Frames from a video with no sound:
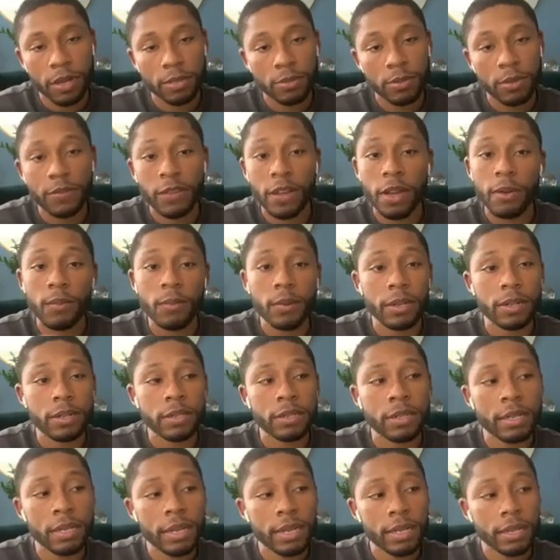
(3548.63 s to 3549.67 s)
We've got one
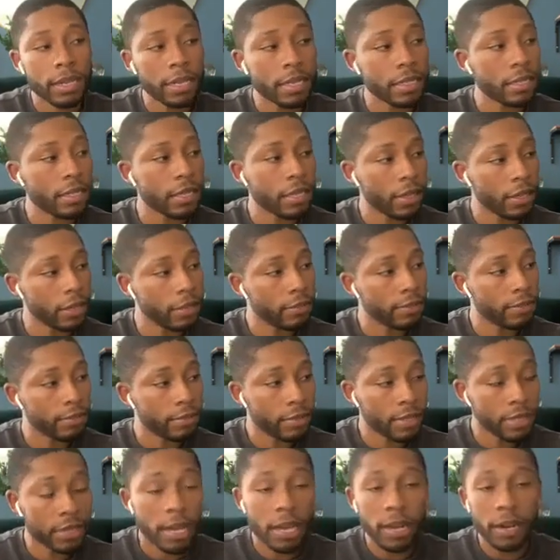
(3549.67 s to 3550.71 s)
that's near
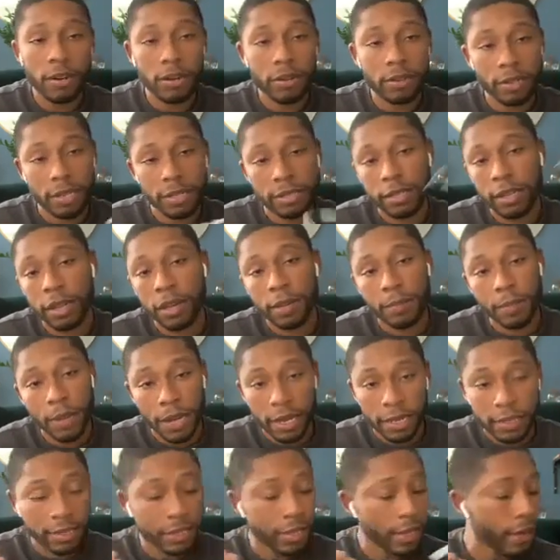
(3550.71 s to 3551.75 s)
Saturn, that's gone
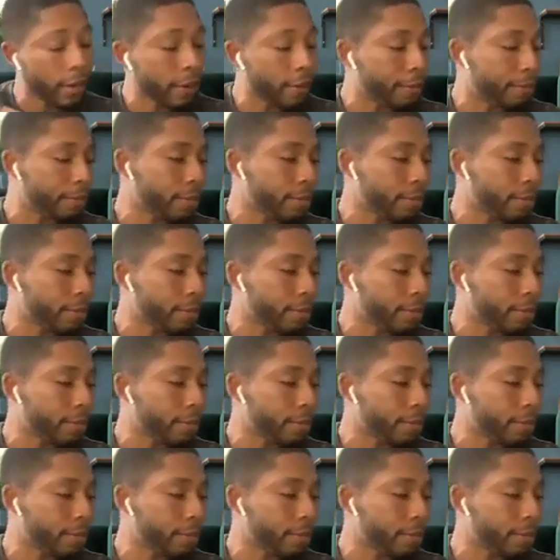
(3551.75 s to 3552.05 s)
past Saturn.